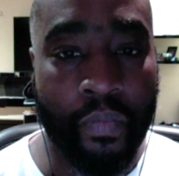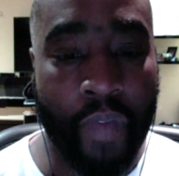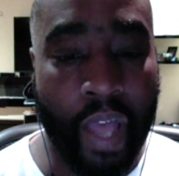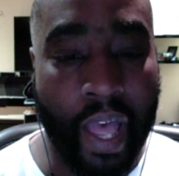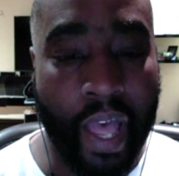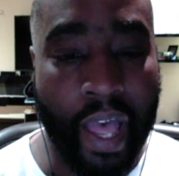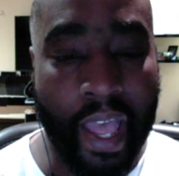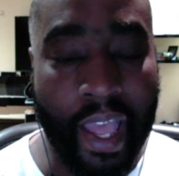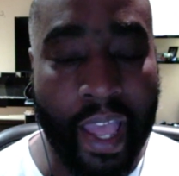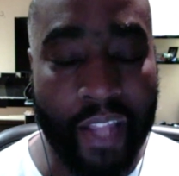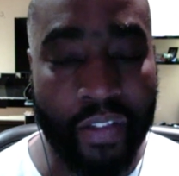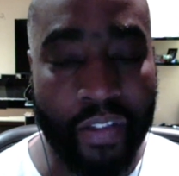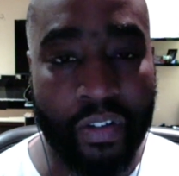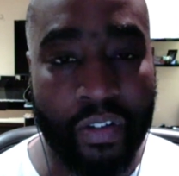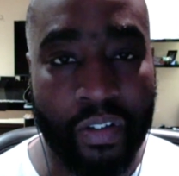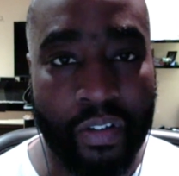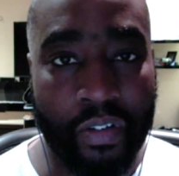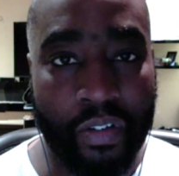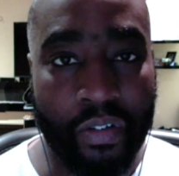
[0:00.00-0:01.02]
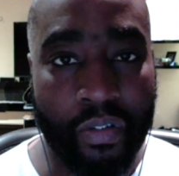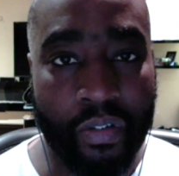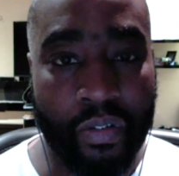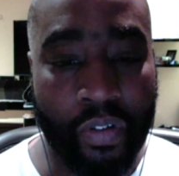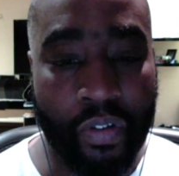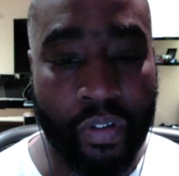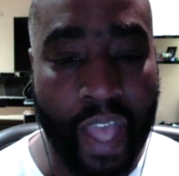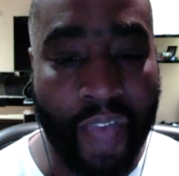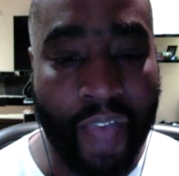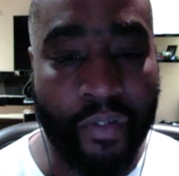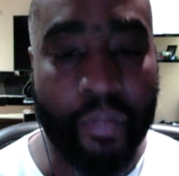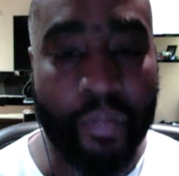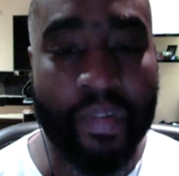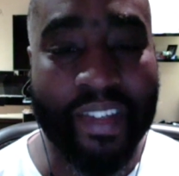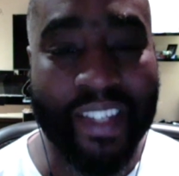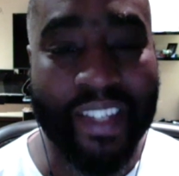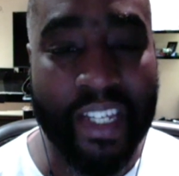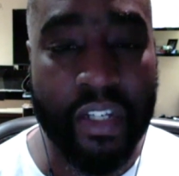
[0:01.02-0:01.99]
I had to have a
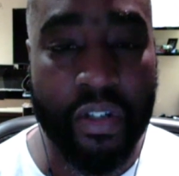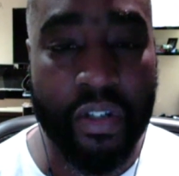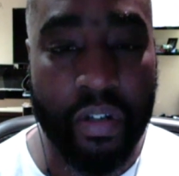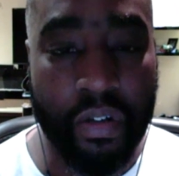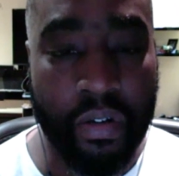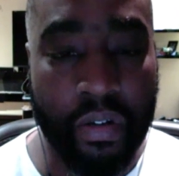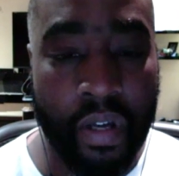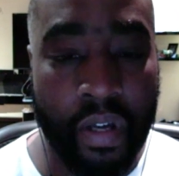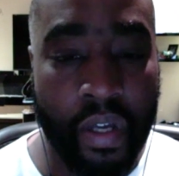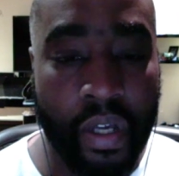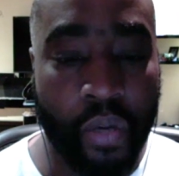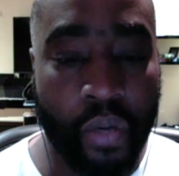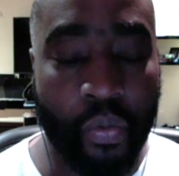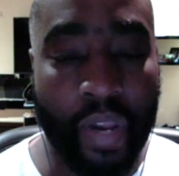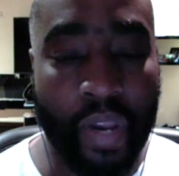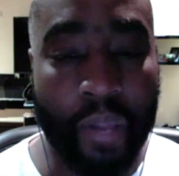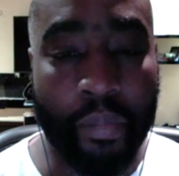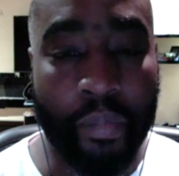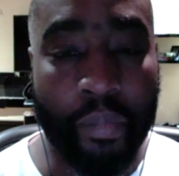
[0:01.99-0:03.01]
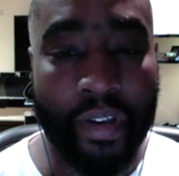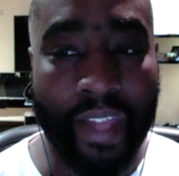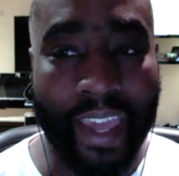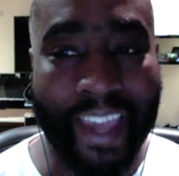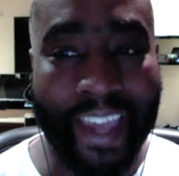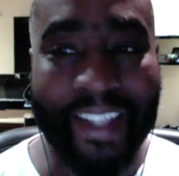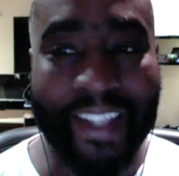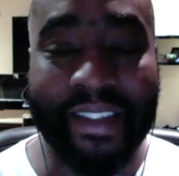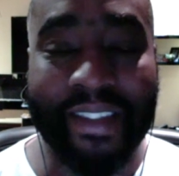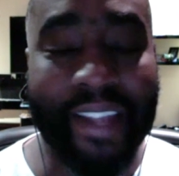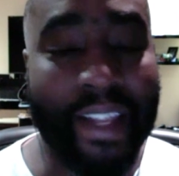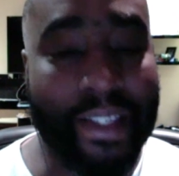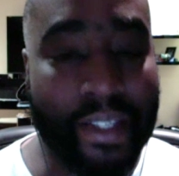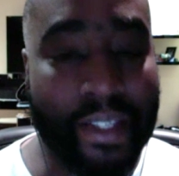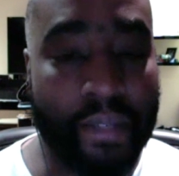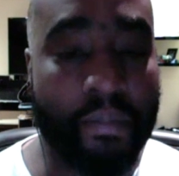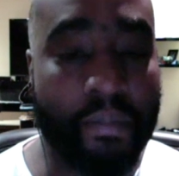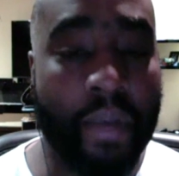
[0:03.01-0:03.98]
procedure where they put 8 stents
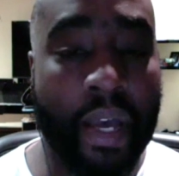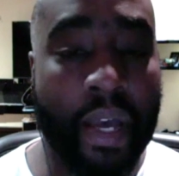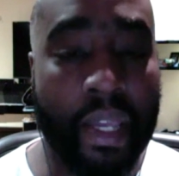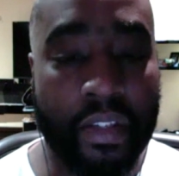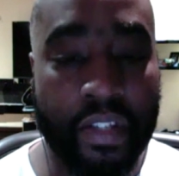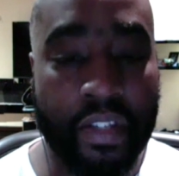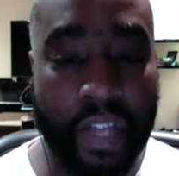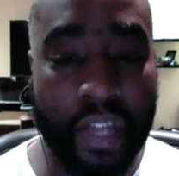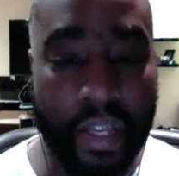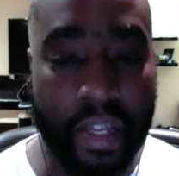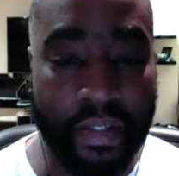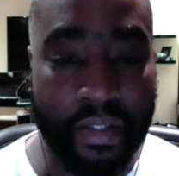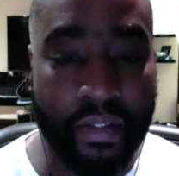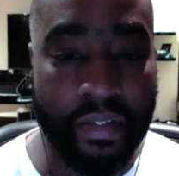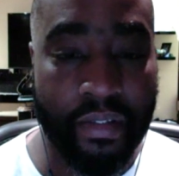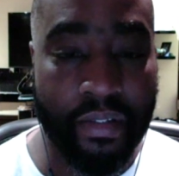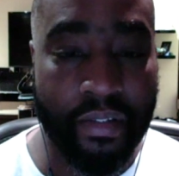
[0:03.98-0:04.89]
in my chest.